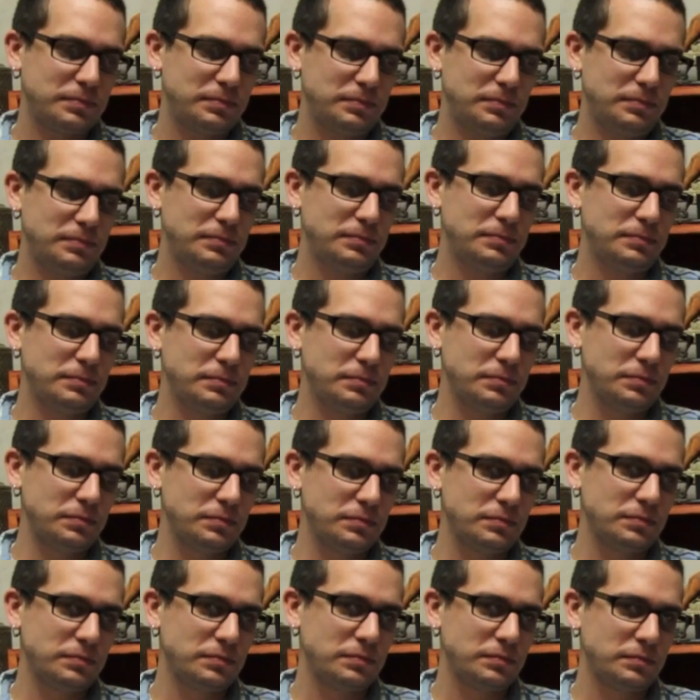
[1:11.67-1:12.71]

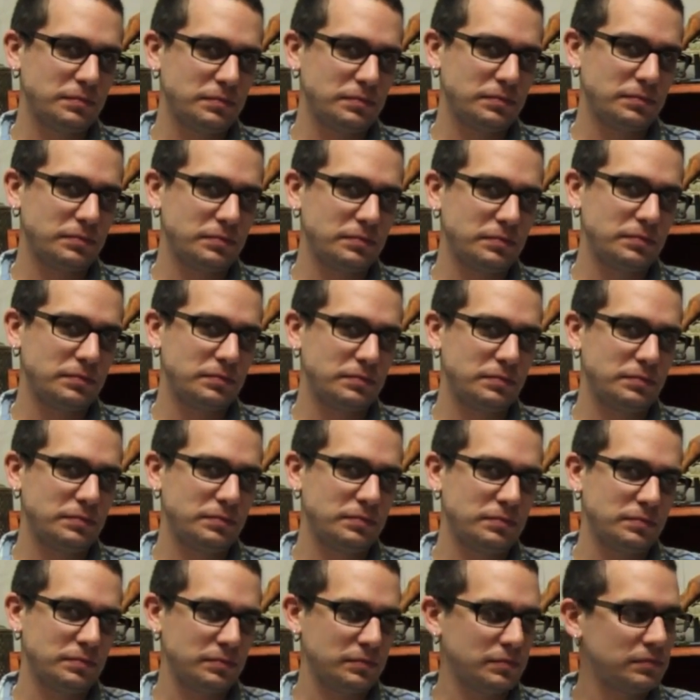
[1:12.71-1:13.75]

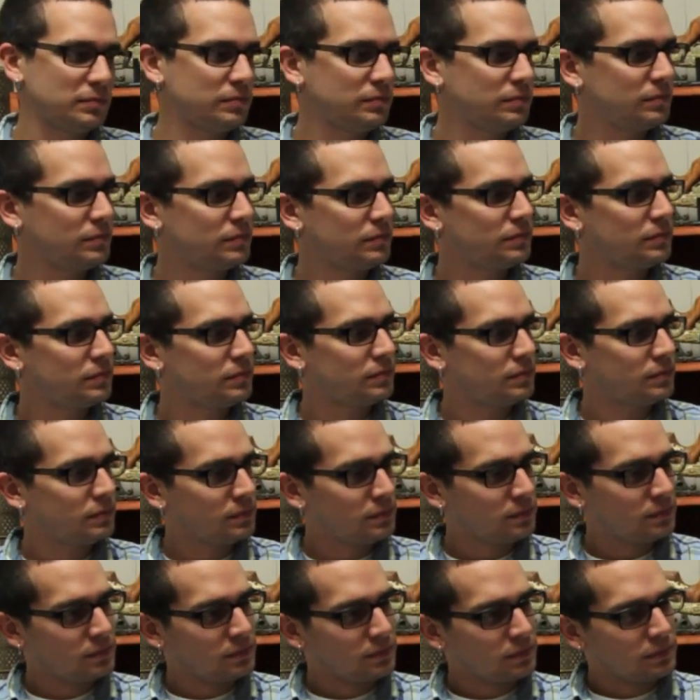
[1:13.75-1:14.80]

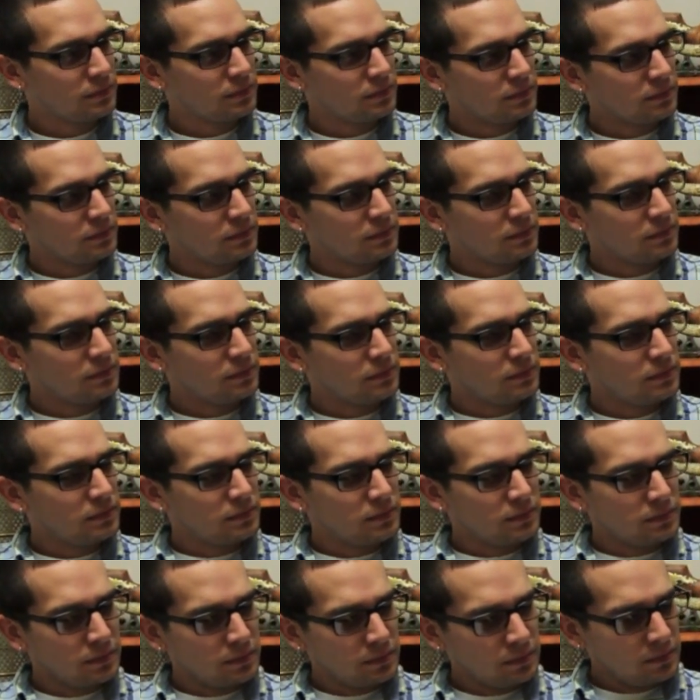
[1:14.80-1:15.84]

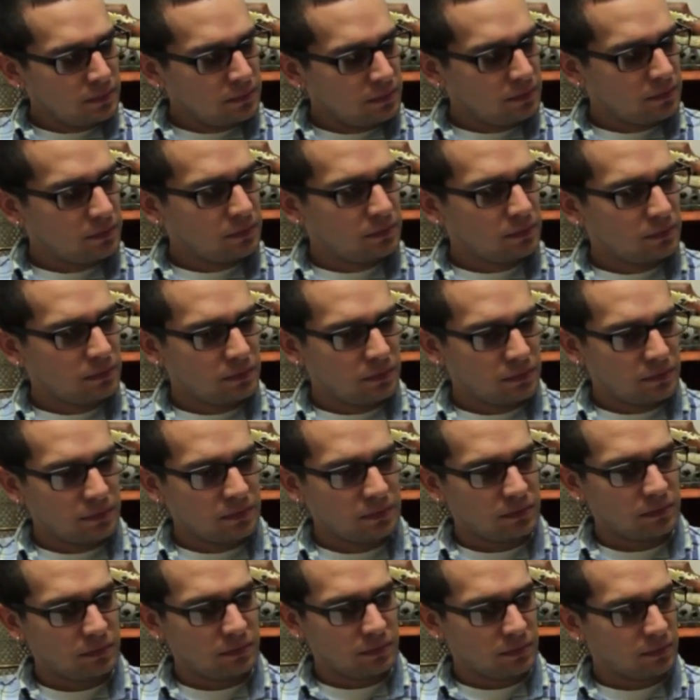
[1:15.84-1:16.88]

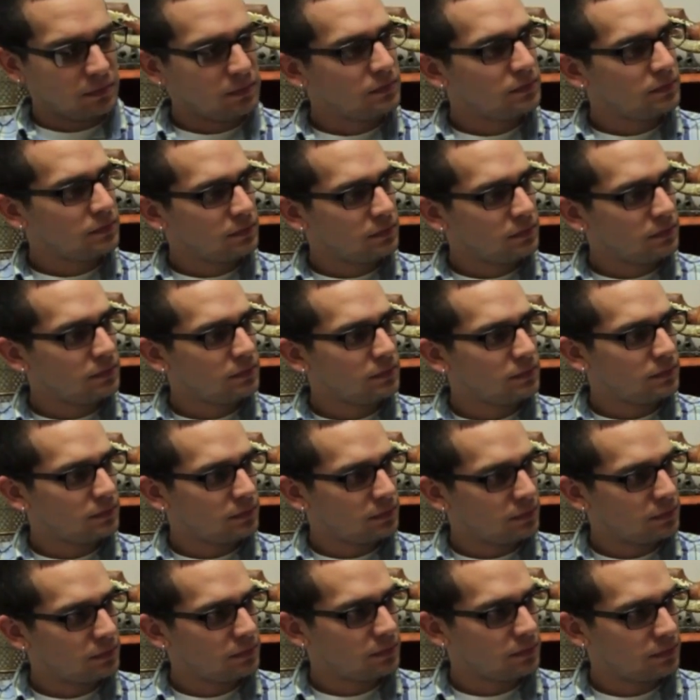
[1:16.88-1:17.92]

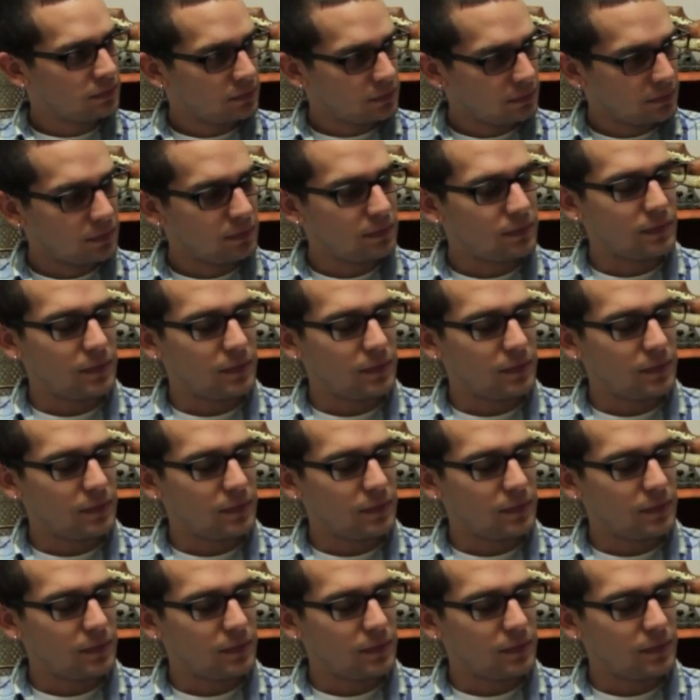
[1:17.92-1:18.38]
[no speech]